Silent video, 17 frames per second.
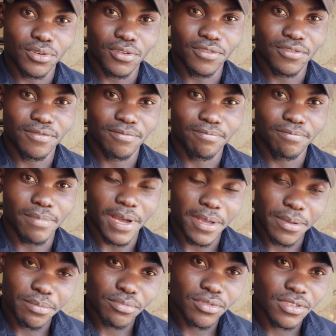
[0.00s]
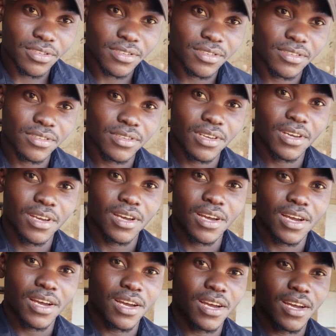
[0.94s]
of pipes
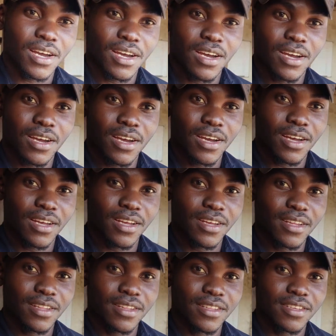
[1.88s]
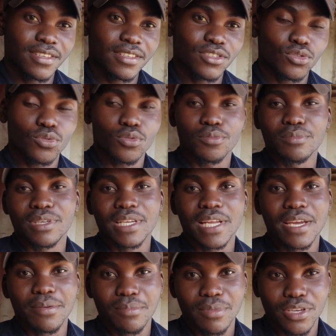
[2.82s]
uh, these could be
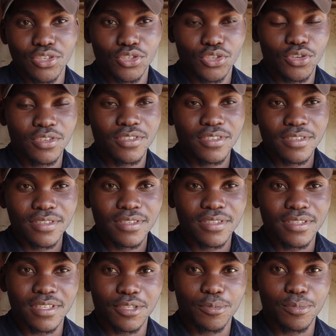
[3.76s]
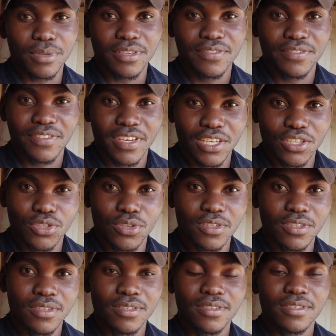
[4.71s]
dimensions the
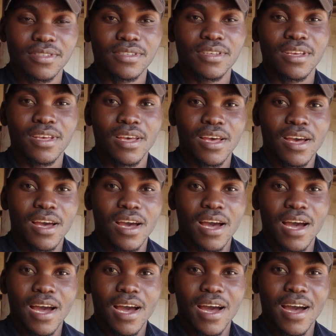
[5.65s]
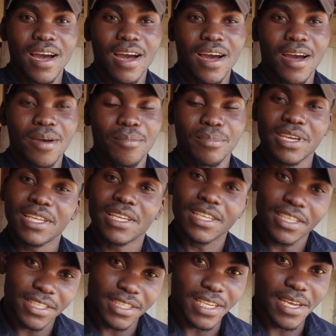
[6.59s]
specification uh,
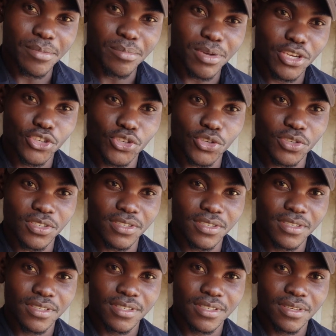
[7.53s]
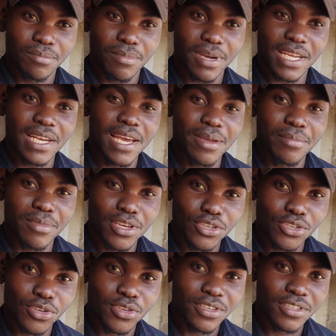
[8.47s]
mainly in dimensions by
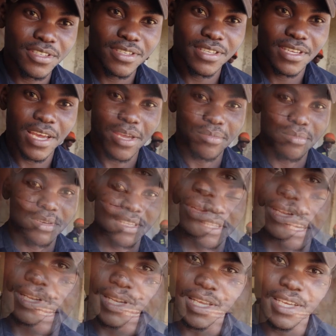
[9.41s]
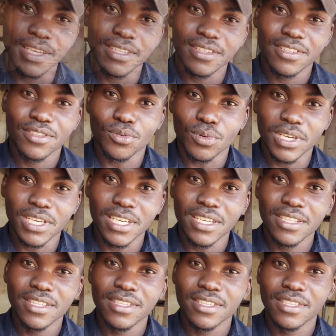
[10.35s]
dimensions I mean the length
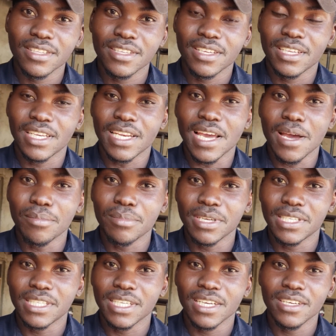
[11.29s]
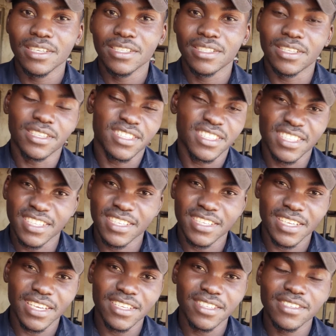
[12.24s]
width diameter the
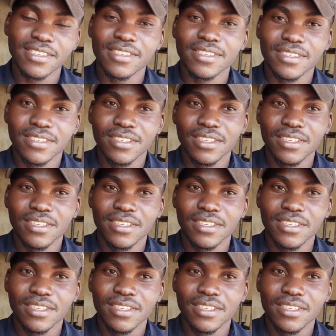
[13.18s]
thickness